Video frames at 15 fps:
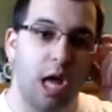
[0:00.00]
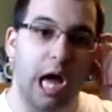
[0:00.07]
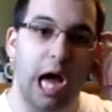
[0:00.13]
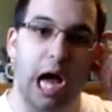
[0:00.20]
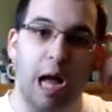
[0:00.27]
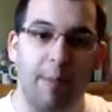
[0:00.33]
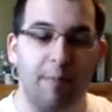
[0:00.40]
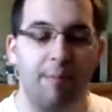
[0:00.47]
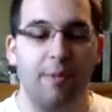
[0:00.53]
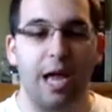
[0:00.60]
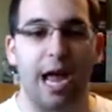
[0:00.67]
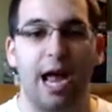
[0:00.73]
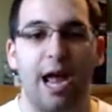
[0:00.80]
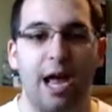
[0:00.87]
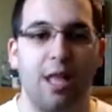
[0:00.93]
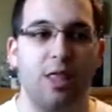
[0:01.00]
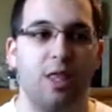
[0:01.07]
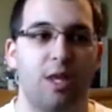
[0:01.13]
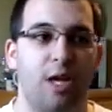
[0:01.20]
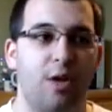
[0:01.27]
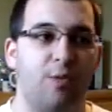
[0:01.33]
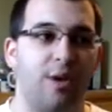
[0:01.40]
Um,
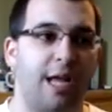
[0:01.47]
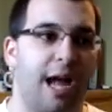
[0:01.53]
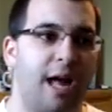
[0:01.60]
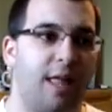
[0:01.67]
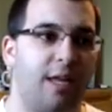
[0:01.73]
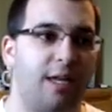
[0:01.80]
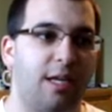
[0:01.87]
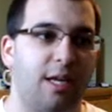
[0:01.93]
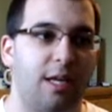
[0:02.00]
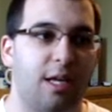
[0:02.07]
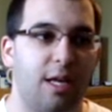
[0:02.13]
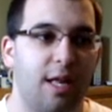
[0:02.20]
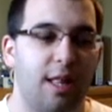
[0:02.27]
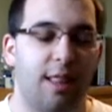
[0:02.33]
and in reality,